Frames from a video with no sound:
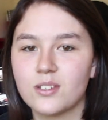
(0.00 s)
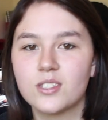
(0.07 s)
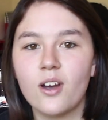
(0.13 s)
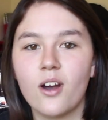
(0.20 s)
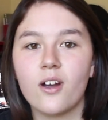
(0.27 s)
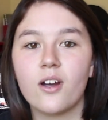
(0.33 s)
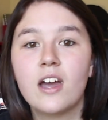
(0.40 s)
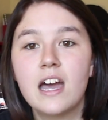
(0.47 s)

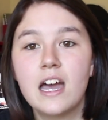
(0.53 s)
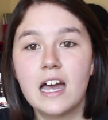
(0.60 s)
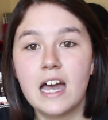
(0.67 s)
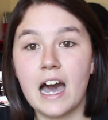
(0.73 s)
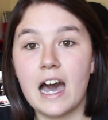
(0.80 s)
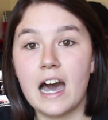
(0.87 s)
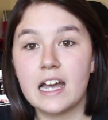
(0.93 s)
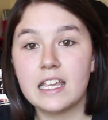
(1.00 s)
So
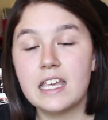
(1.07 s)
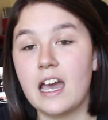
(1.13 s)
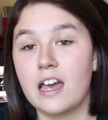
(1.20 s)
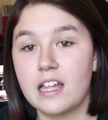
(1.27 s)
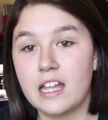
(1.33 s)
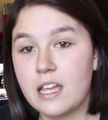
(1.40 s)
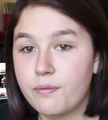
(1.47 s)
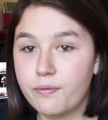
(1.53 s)
uh,
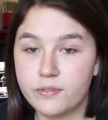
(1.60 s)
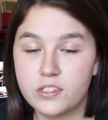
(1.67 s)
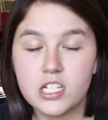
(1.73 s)
yeah, if